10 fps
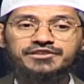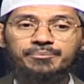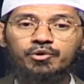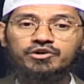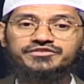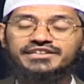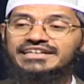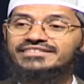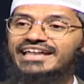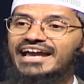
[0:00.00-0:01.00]
suppose
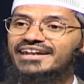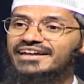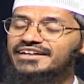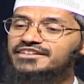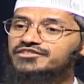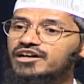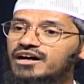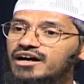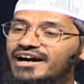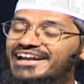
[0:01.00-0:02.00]
there is
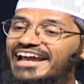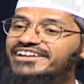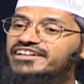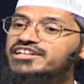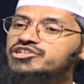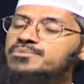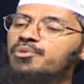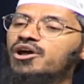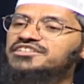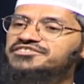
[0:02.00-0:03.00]
an extradition
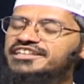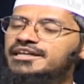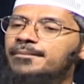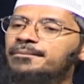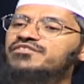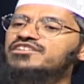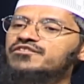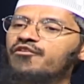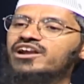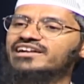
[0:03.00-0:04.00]
policy between the
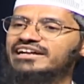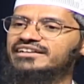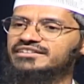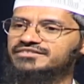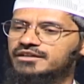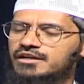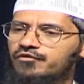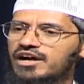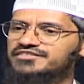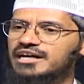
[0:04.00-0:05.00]
foreign countries.
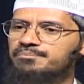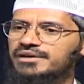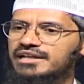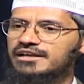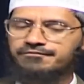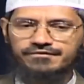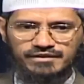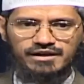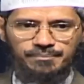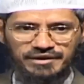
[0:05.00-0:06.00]
For example, if
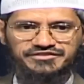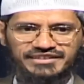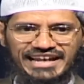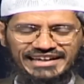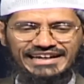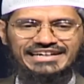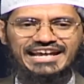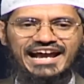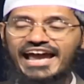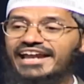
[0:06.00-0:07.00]
a person like
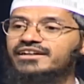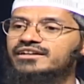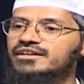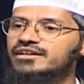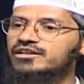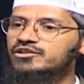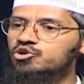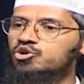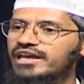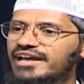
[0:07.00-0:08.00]
India and
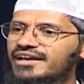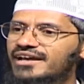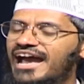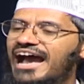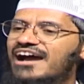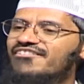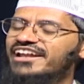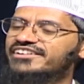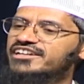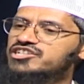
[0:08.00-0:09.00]
UK have an
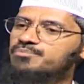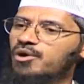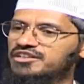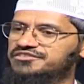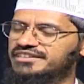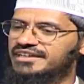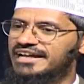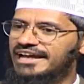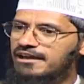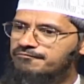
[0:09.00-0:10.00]
extradition policy,
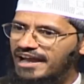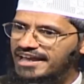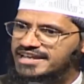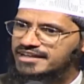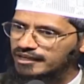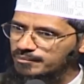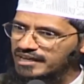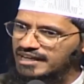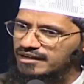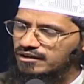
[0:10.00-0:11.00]
if any
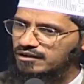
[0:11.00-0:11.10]
criminal